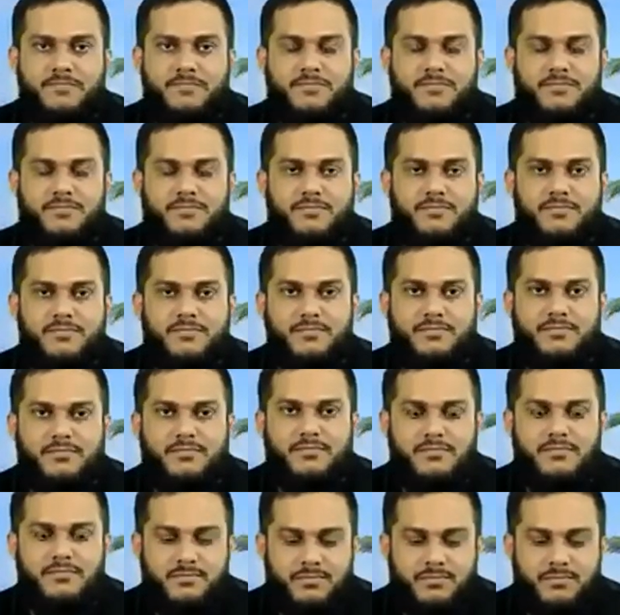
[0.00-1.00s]

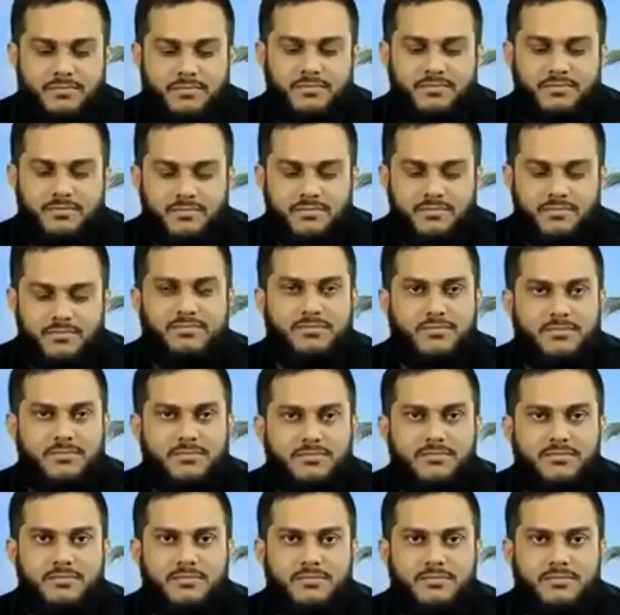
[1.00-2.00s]

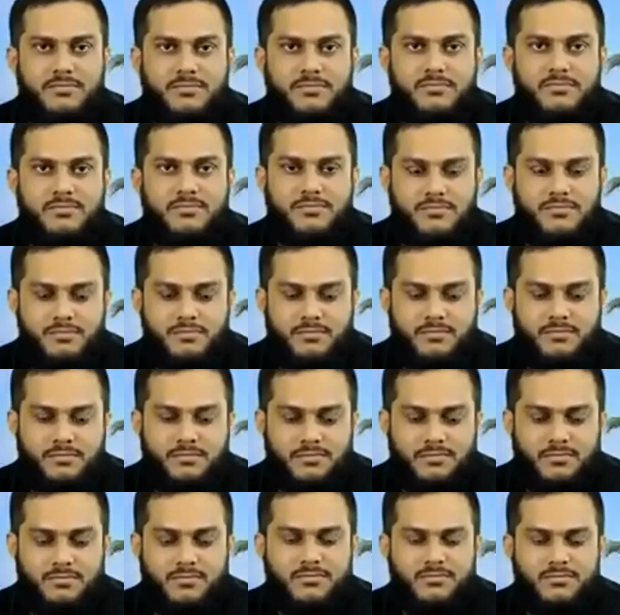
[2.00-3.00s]

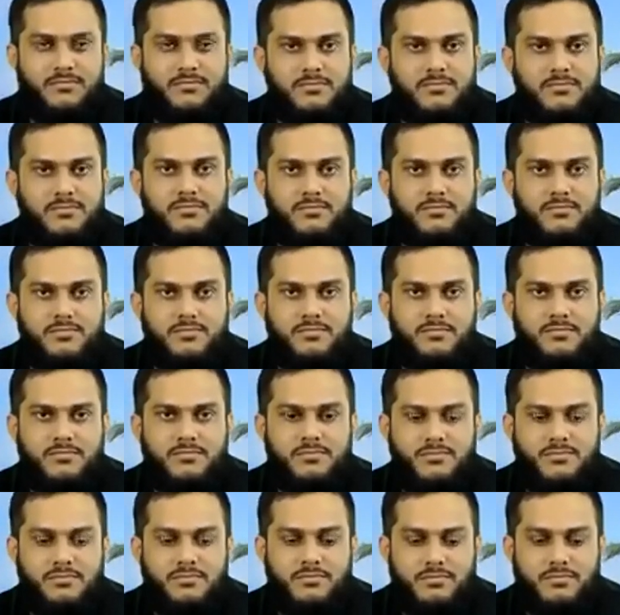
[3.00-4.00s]

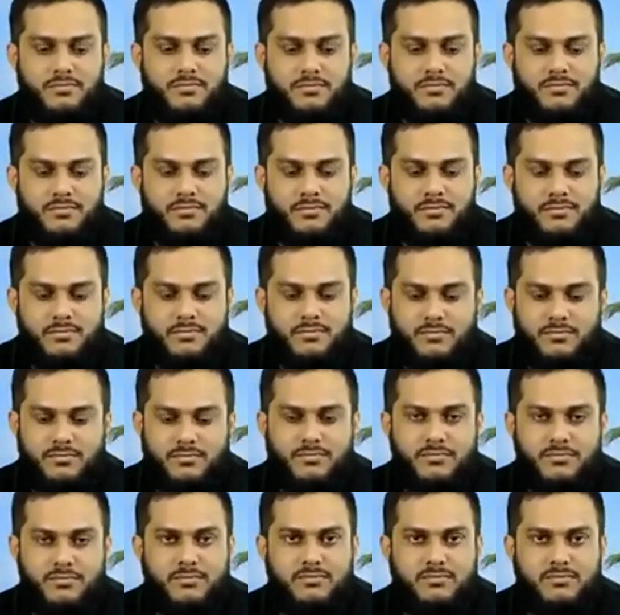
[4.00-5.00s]

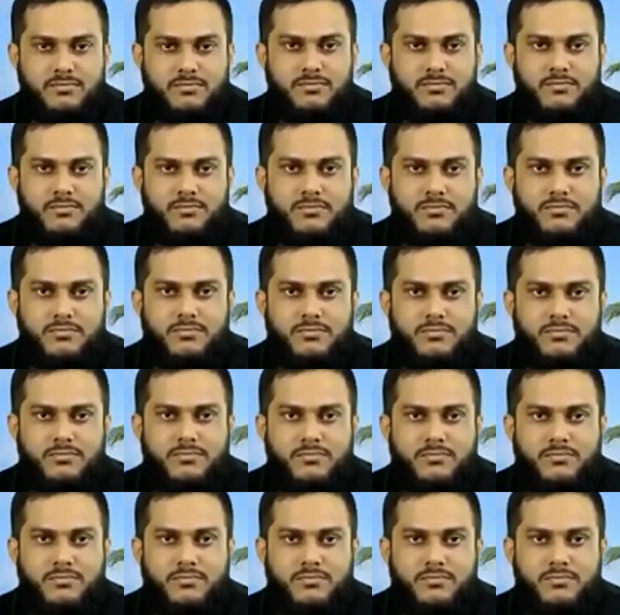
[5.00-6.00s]

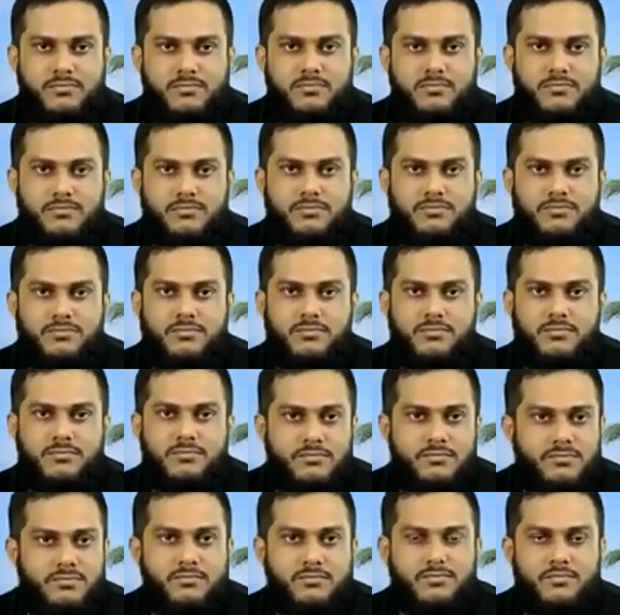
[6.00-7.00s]

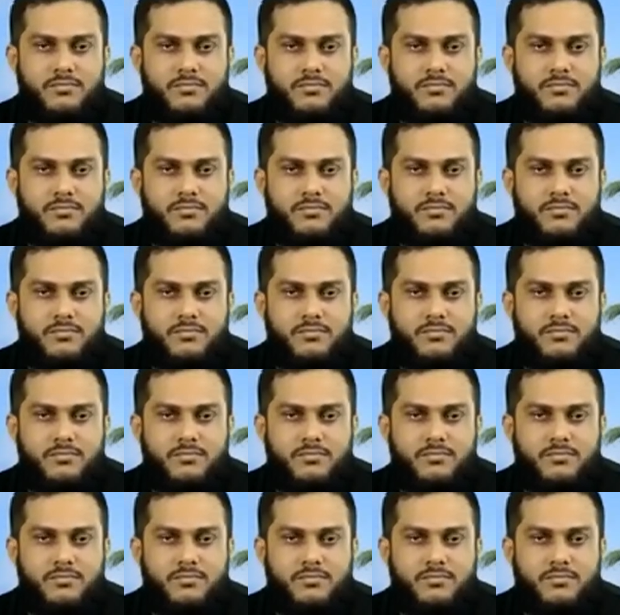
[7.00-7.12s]
No words are spoken by the person on screen.